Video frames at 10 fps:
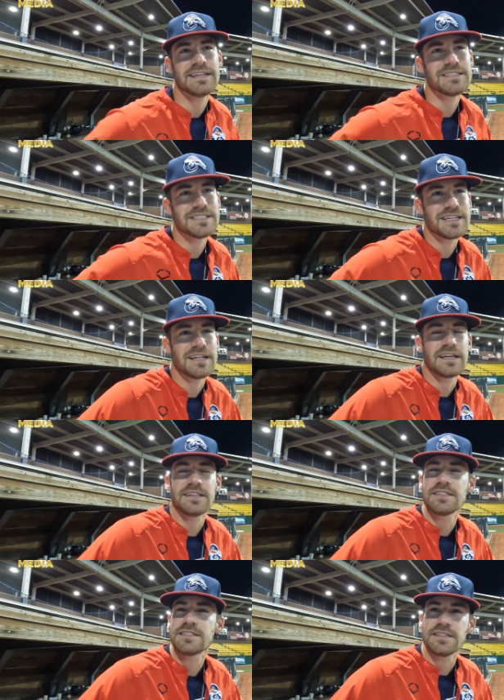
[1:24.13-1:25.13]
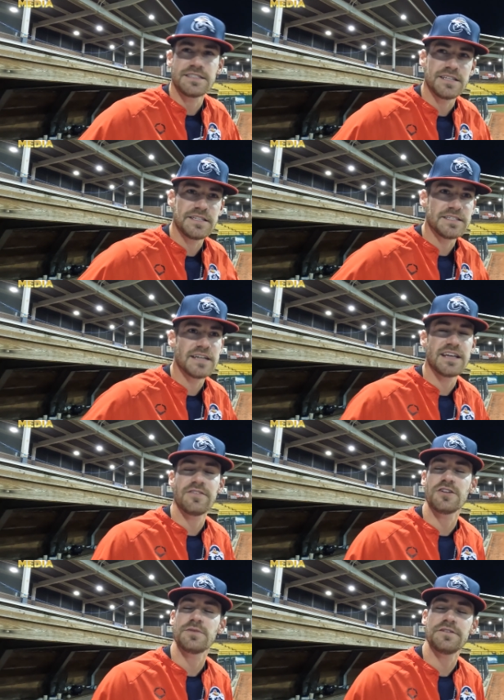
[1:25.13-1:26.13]
in, it's just kind of like let's let's let these guys
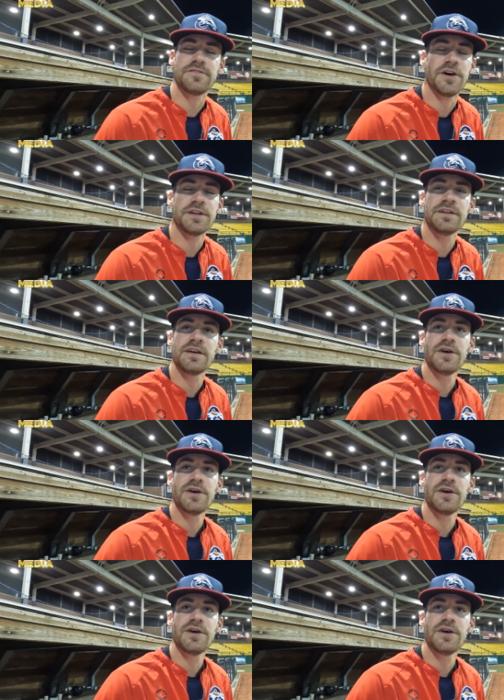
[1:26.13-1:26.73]
have a little bit of fun,